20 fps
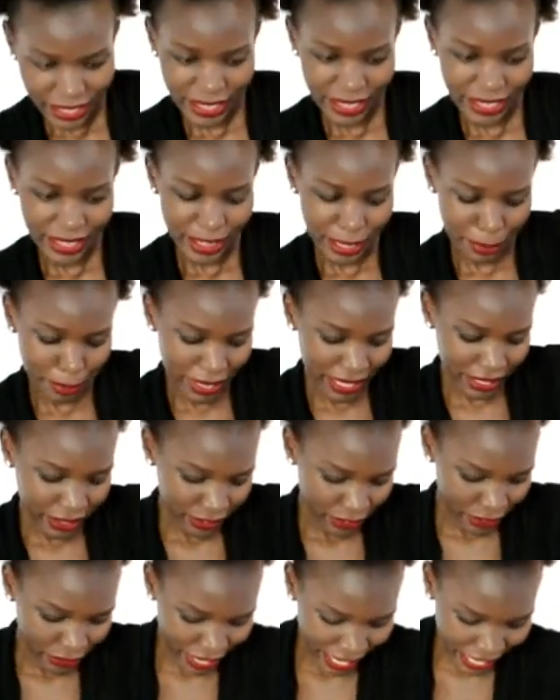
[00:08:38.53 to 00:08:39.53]
the
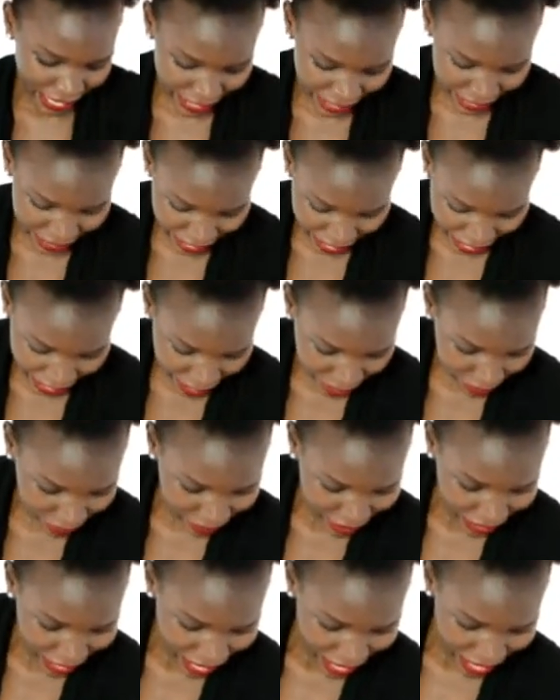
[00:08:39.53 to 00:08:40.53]
milk grinder,
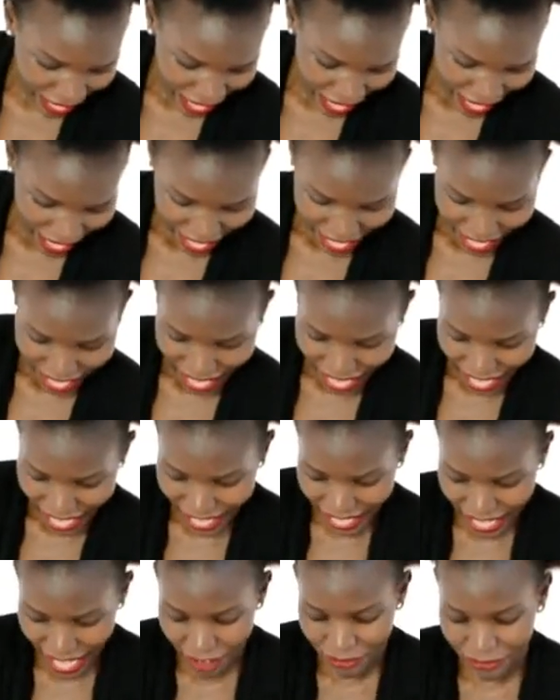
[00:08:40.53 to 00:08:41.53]

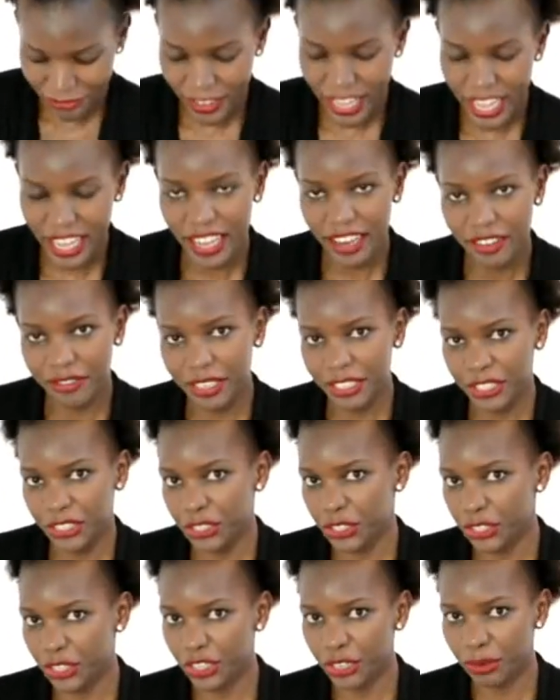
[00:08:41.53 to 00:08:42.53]
and a very
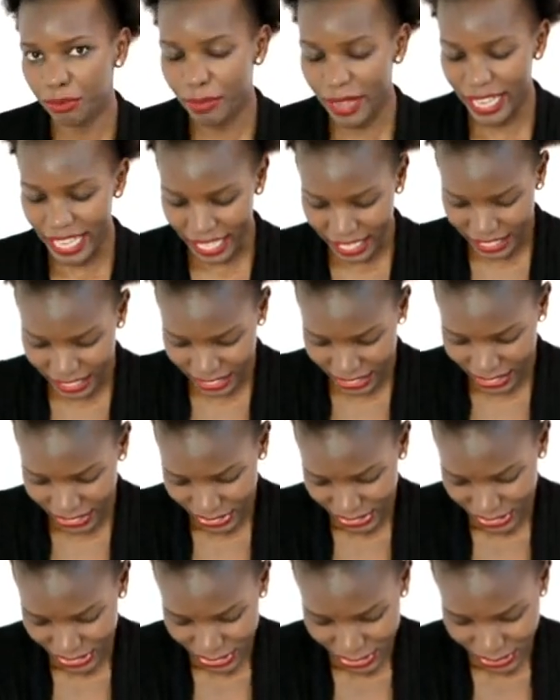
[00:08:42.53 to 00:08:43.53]
strong base
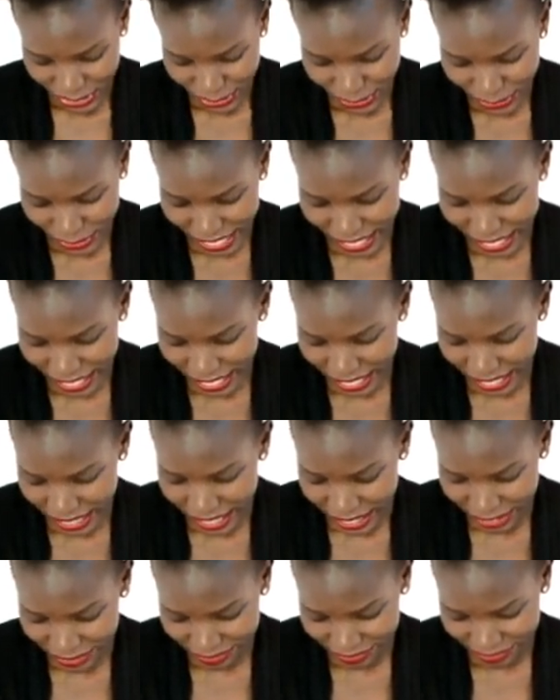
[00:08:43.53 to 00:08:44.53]

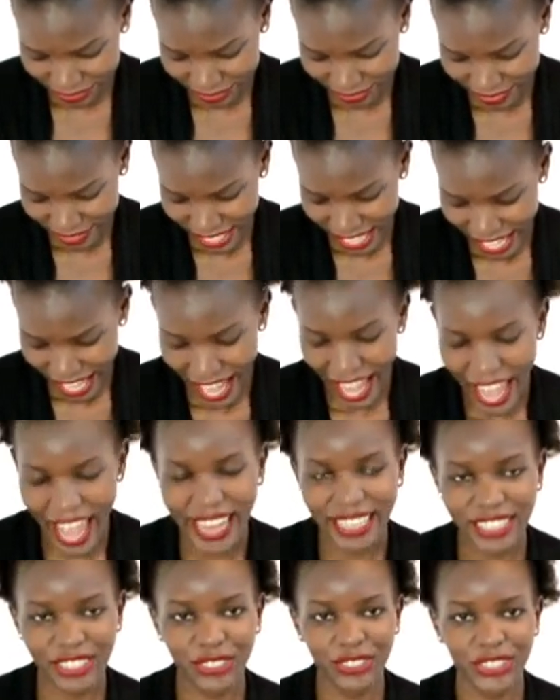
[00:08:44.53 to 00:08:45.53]
with
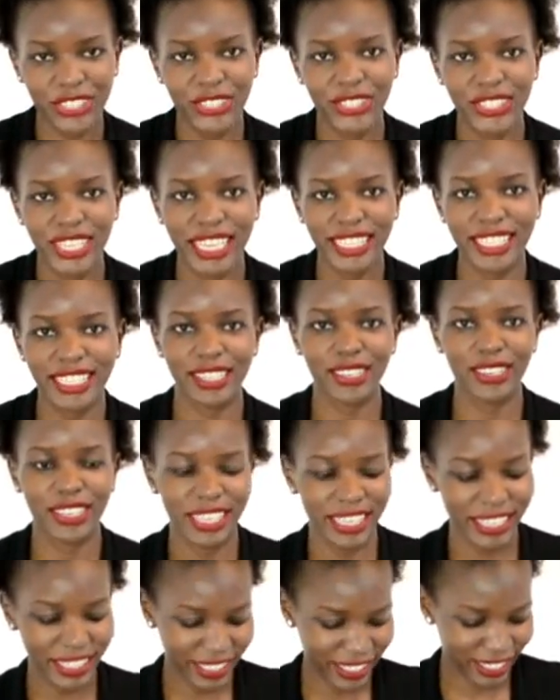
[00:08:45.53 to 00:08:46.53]
extra setting
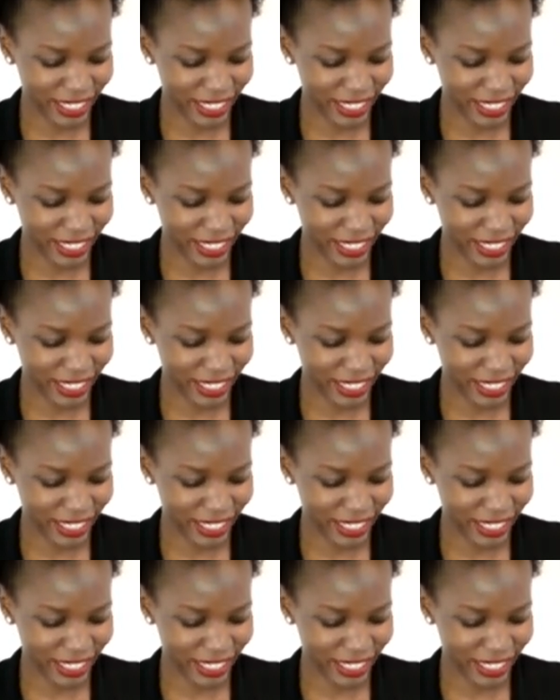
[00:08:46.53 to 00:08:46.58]
on it,